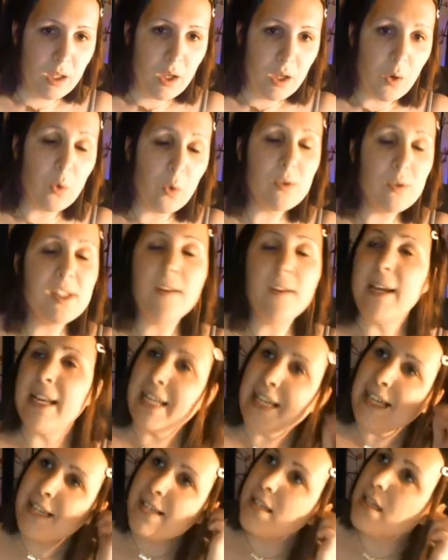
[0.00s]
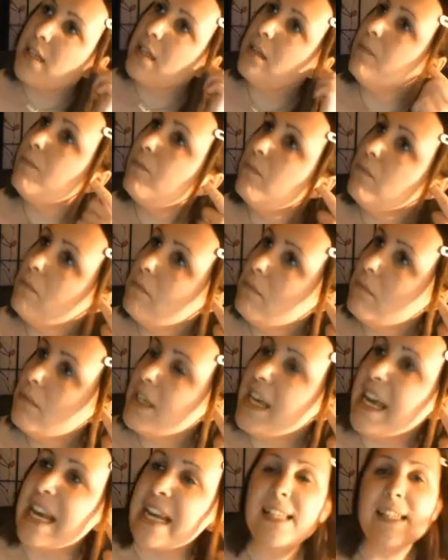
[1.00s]
also, it needs,
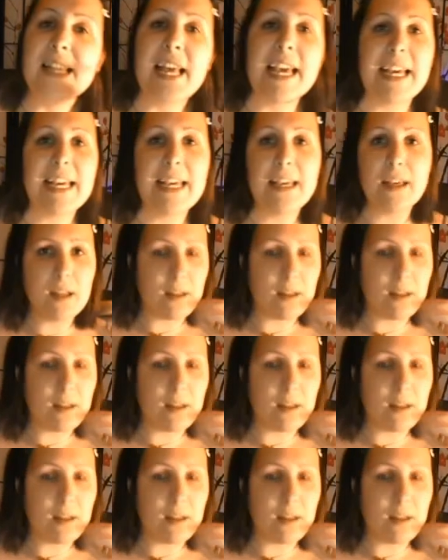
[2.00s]
yeah, it needs like,